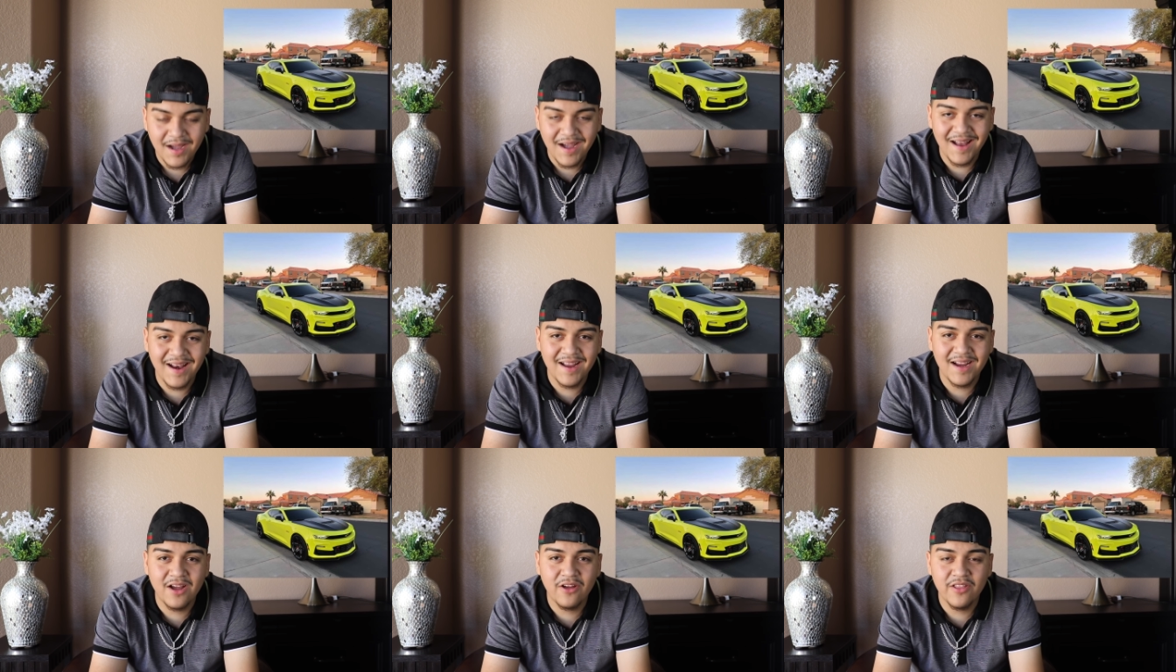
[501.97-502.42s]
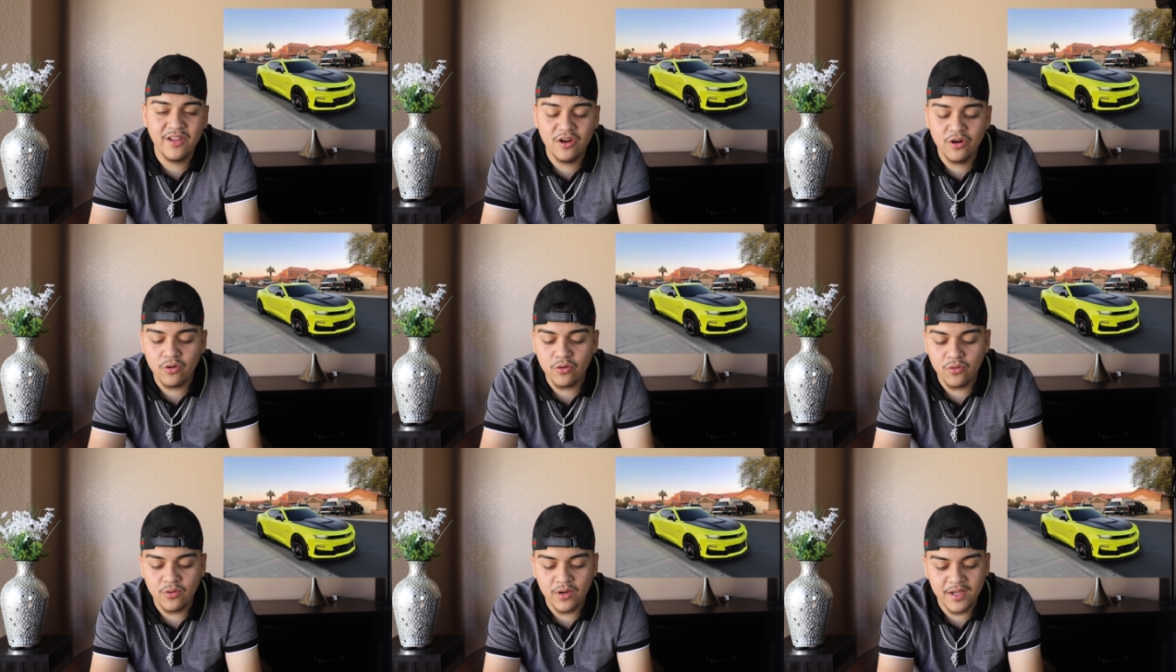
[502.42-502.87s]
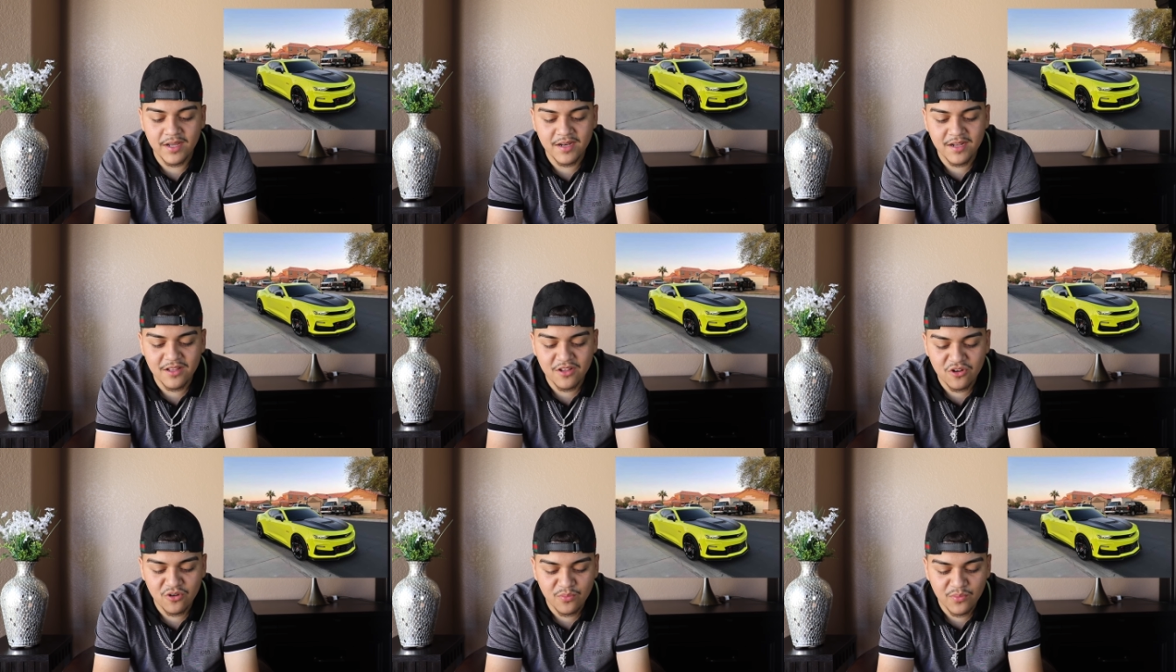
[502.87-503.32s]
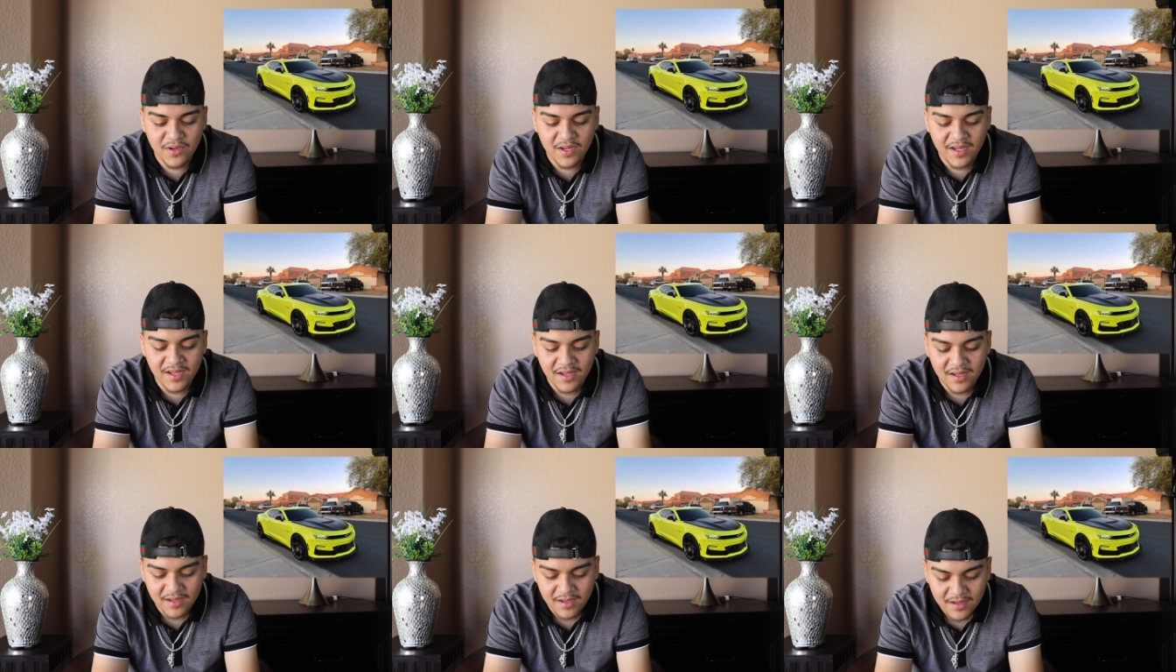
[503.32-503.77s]
I like how they go in a little
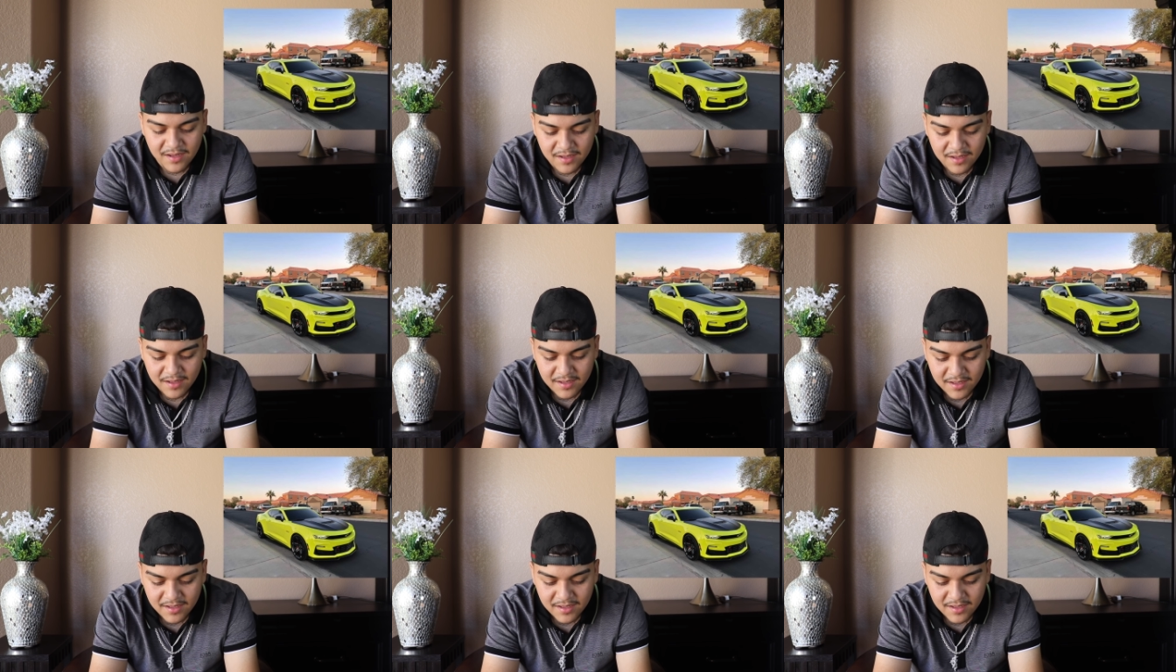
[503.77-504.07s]
bit.